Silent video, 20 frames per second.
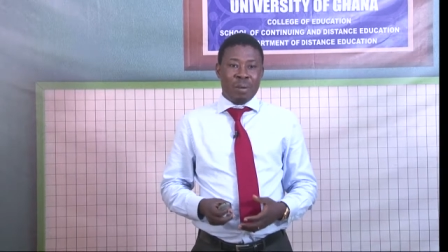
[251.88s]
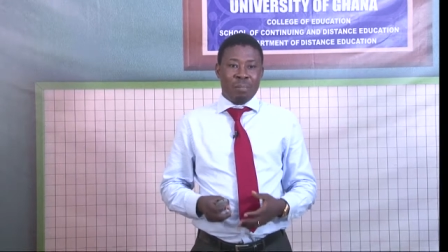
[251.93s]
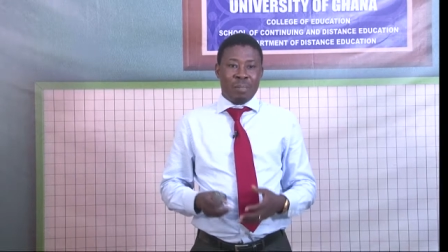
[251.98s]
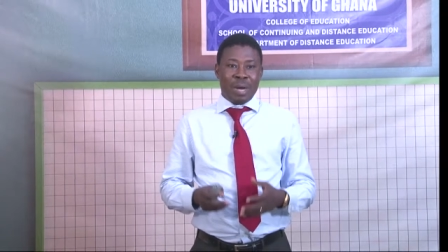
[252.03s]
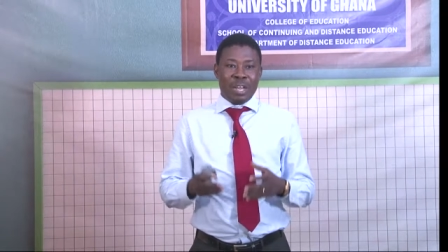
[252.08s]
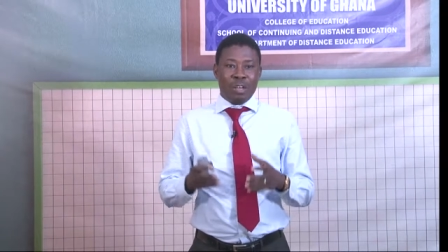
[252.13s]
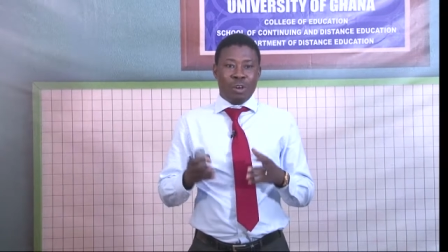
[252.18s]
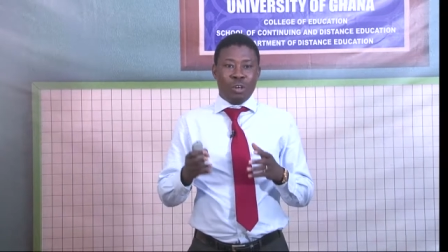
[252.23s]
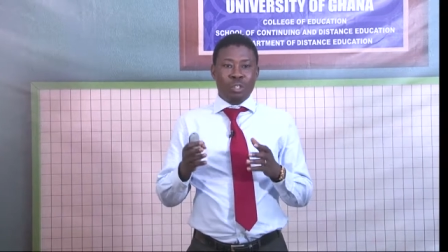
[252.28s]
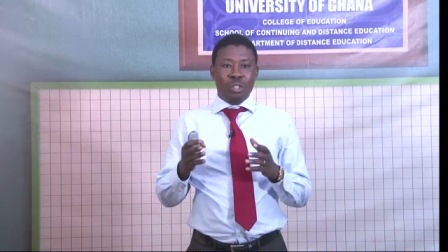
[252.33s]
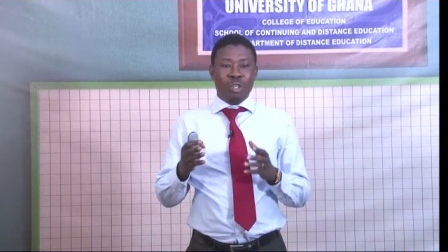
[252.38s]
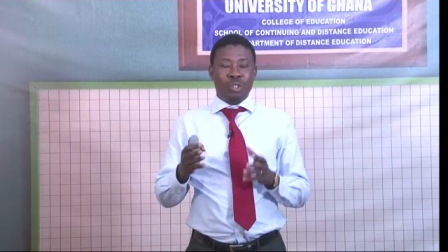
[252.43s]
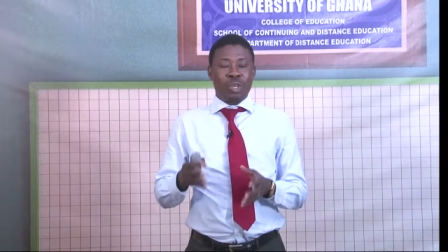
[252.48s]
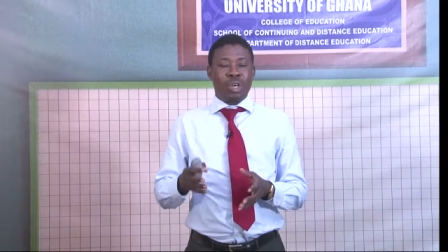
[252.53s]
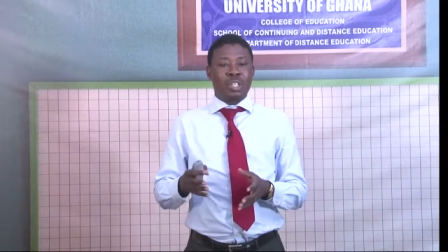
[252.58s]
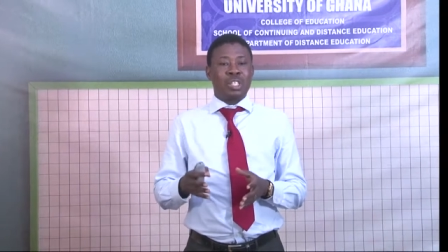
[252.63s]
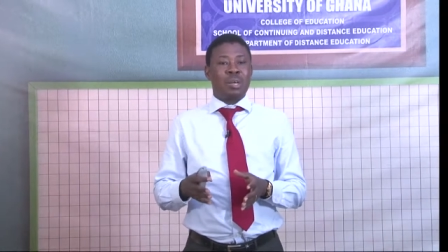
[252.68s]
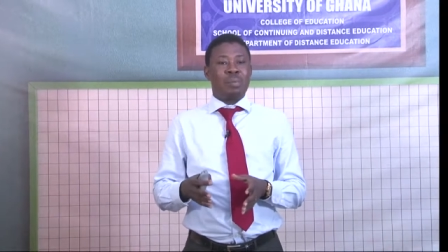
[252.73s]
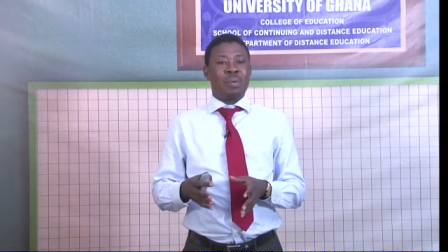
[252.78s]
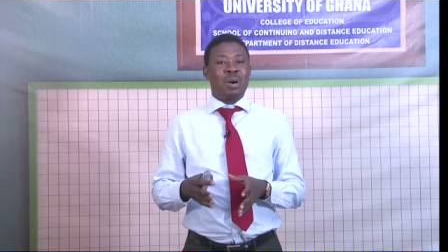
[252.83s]
But he also
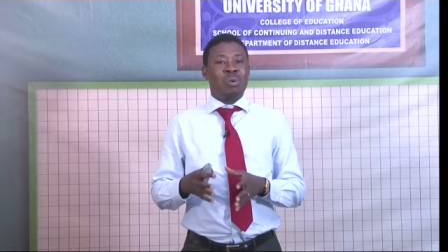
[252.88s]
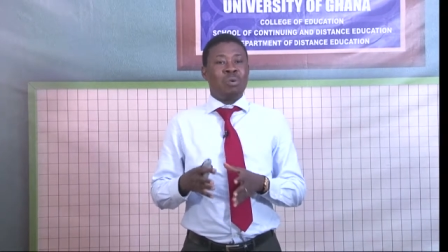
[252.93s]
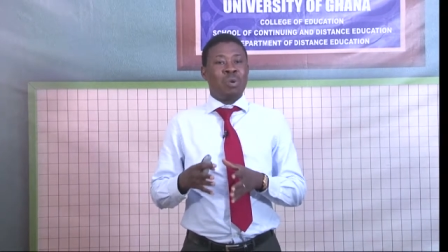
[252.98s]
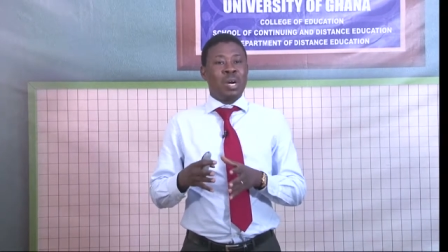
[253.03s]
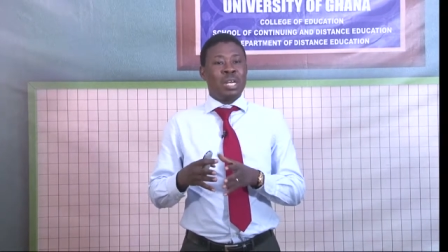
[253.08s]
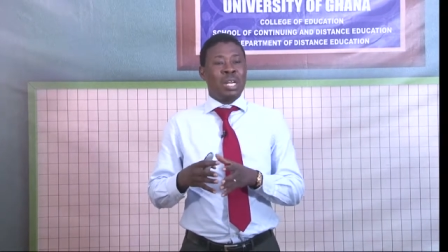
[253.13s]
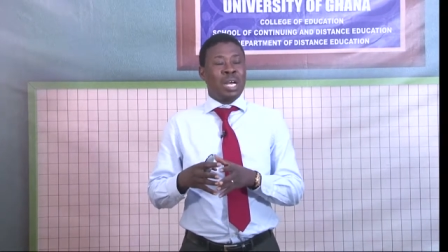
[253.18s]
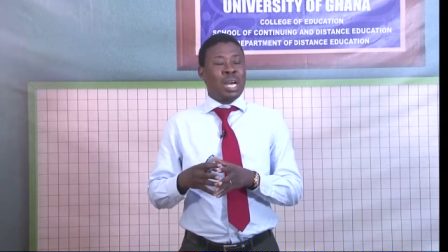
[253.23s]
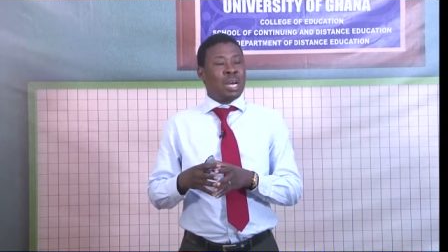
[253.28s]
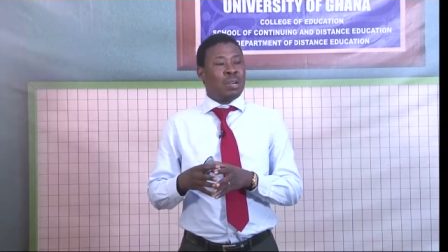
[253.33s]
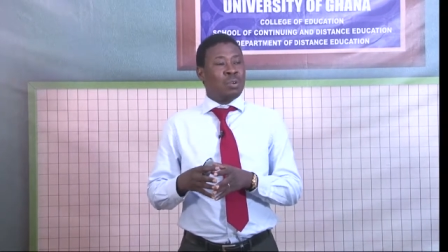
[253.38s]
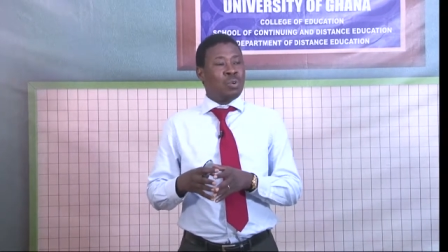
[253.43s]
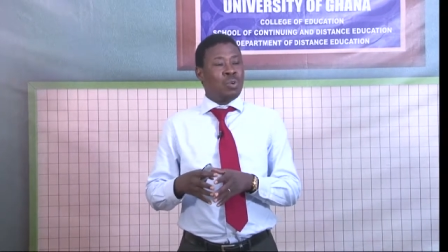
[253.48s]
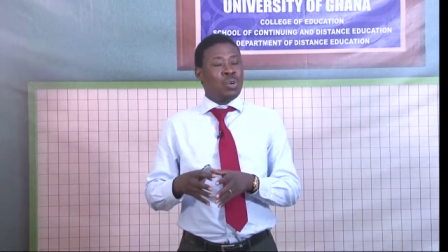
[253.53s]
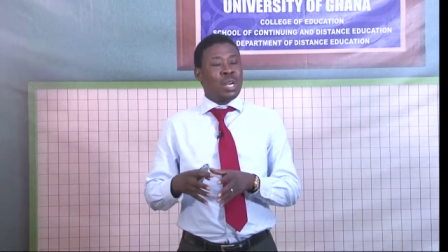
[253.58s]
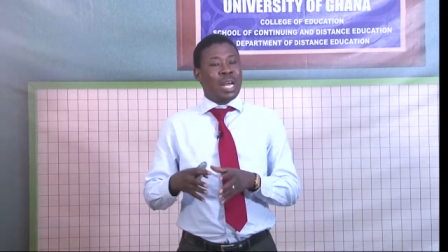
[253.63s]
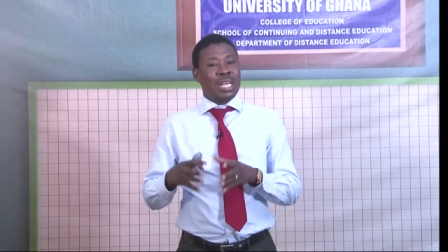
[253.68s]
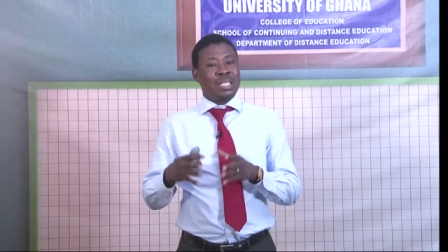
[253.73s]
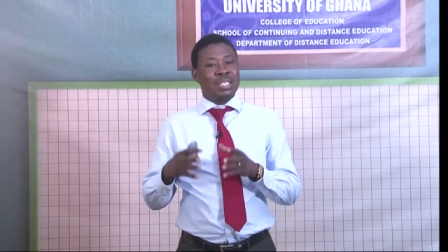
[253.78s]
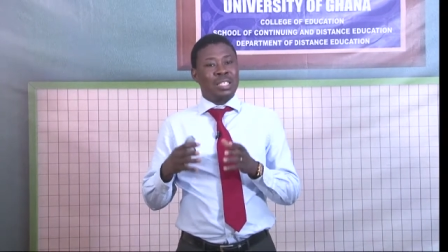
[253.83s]
talks about what are
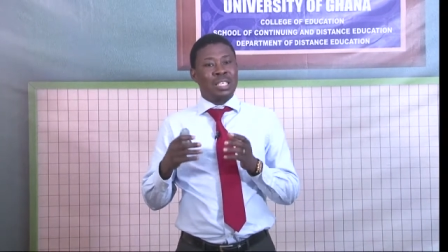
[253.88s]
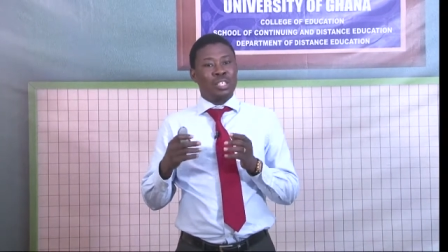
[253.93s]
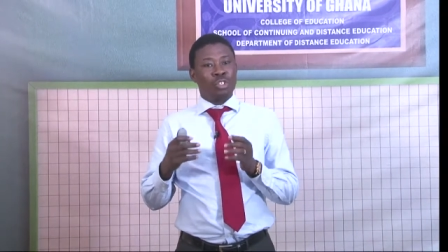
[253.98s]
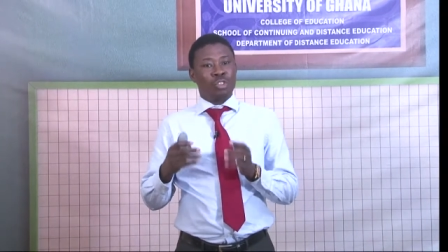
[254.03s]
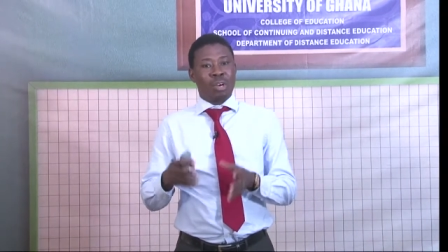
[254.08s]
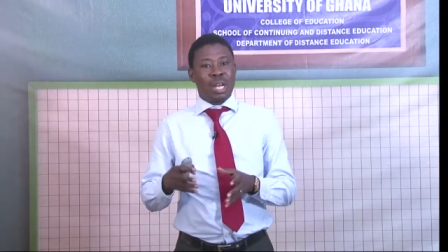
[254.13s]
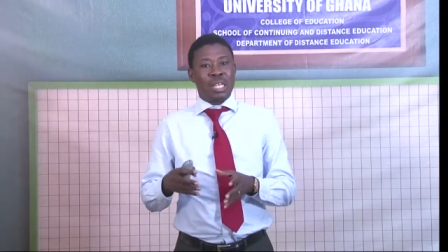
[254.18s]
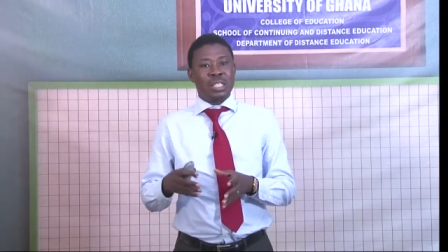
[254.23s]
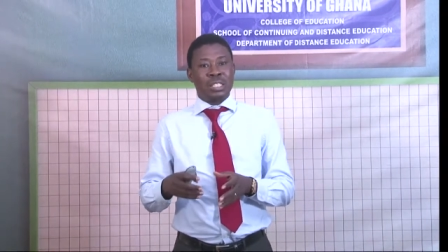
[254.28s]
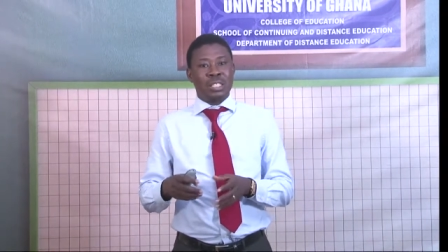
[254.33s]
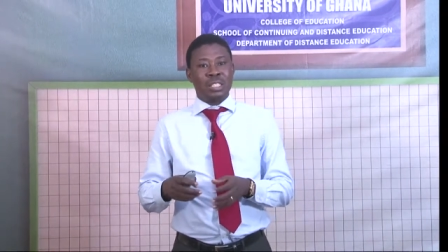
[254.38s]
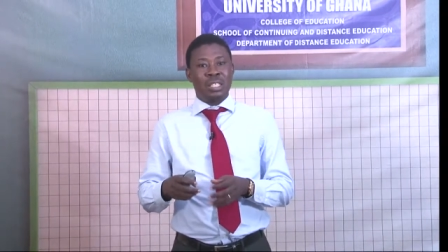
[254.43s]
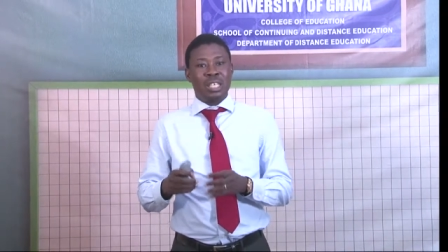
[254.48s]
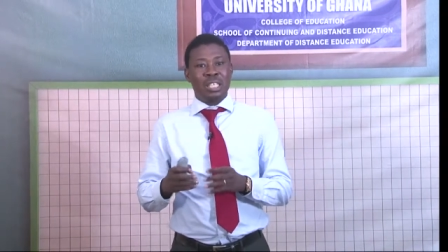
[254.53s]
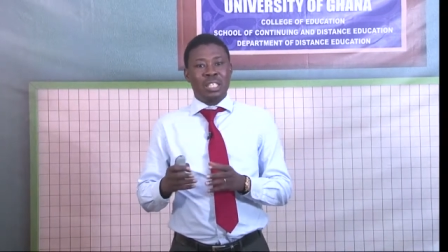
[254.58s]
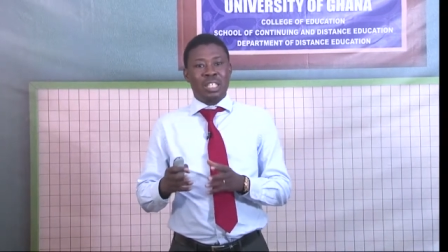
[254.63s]
known as trust,